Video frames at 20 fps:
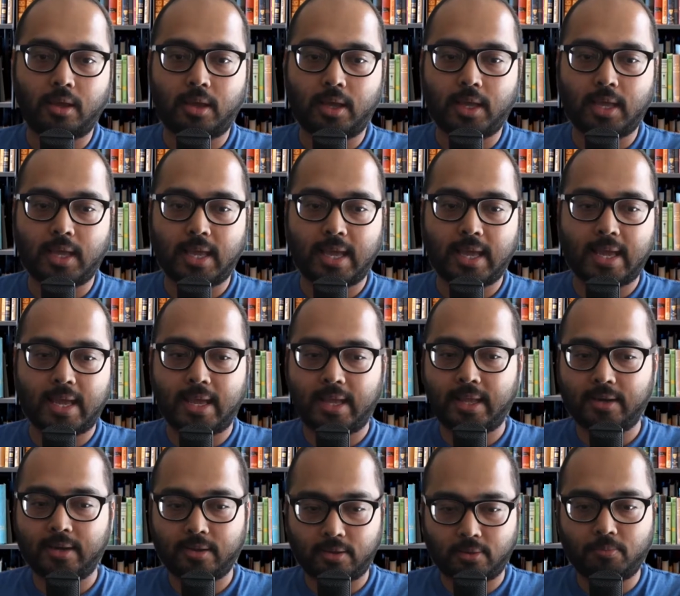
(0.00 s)

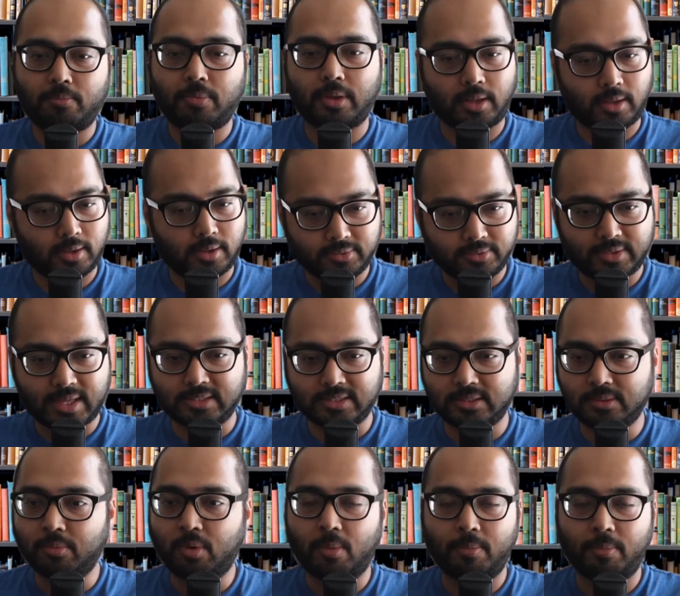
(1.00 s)
And that's the
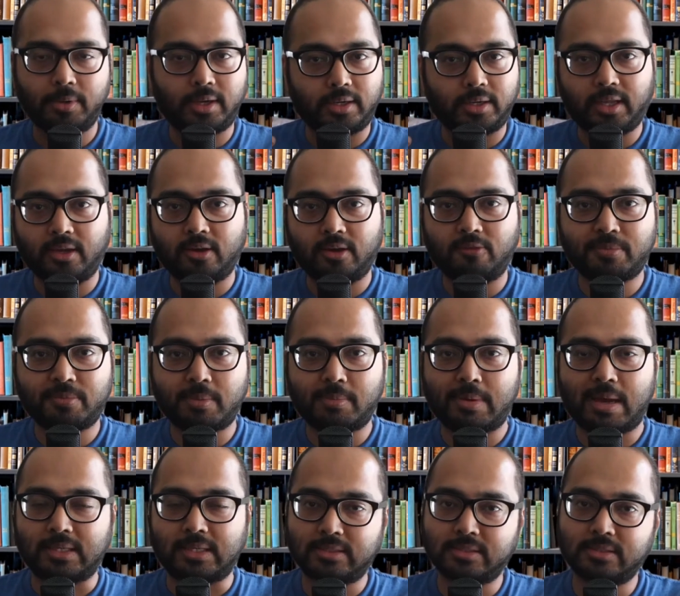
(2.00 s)
moment I take off my
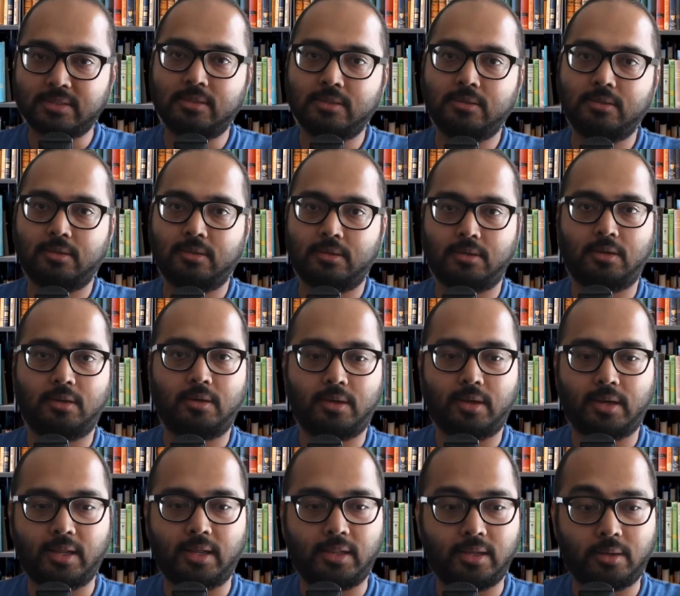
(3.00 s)
mask
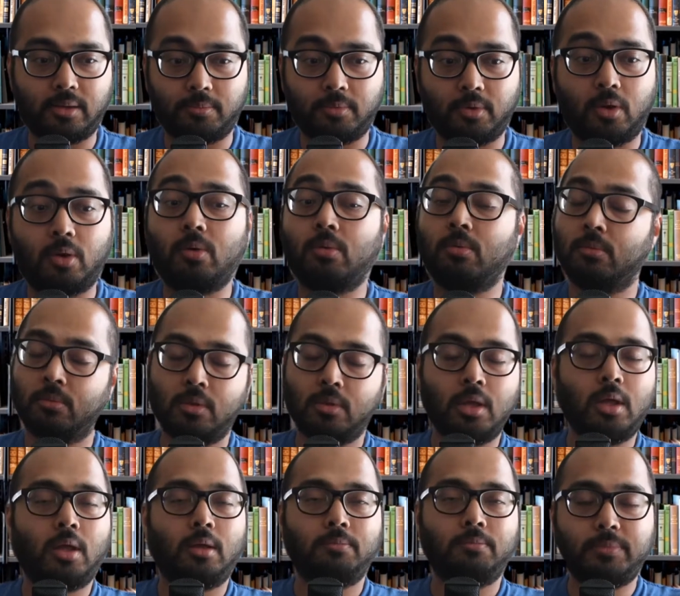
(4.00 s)
and I let him know,
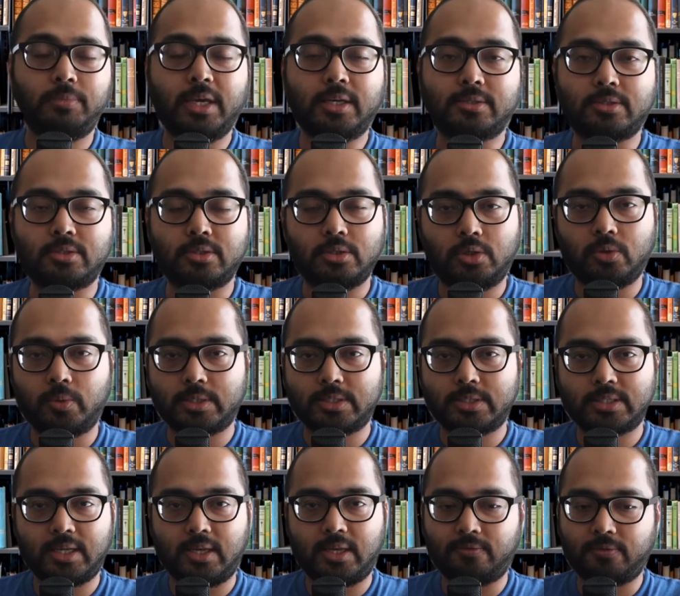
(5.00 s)
"Yes, U.S.
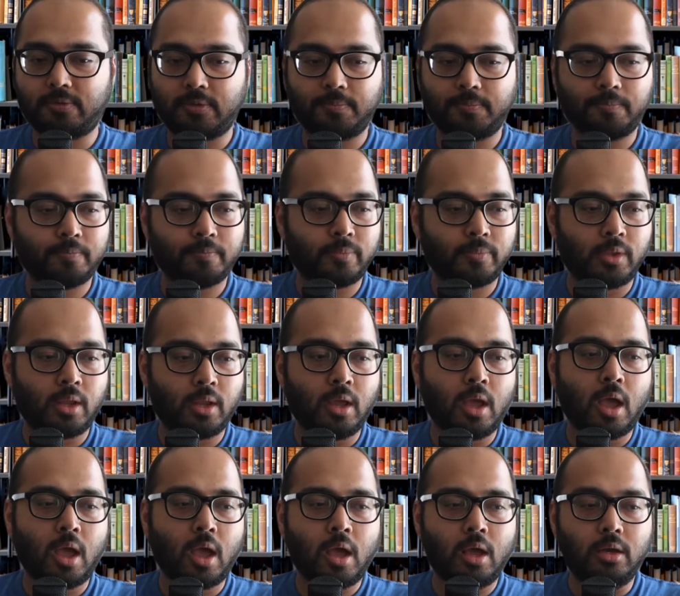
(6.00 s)
Navy."
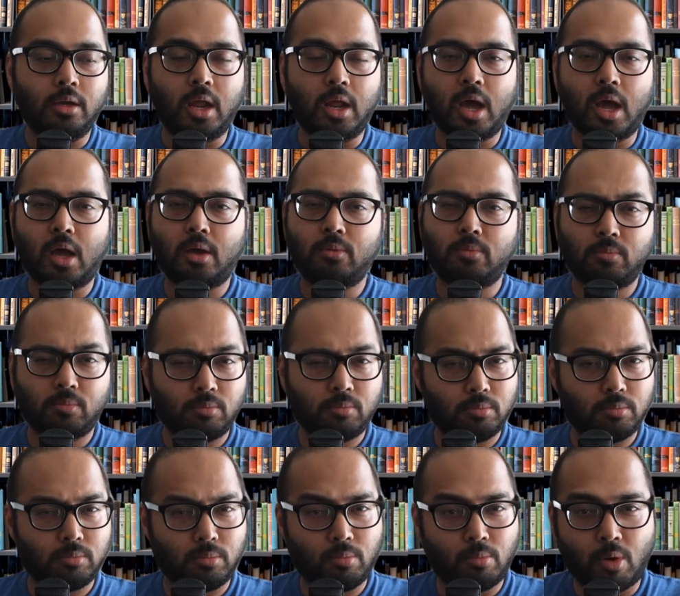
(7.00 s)
Now,
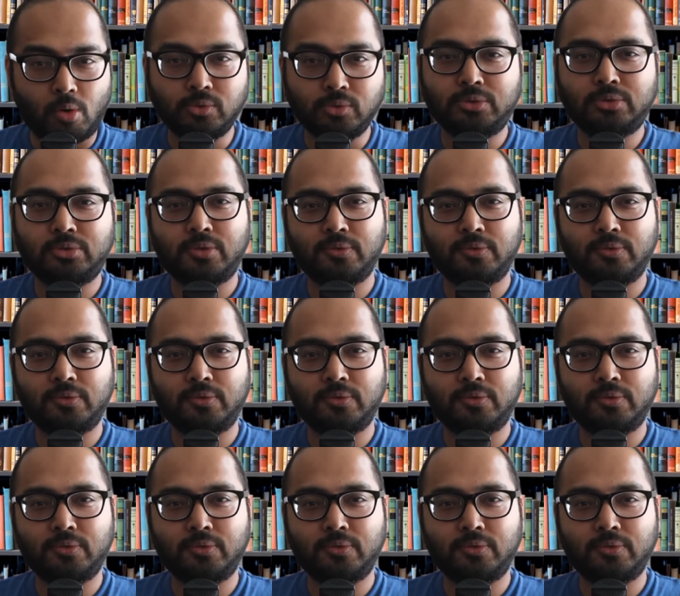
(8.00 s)
most of the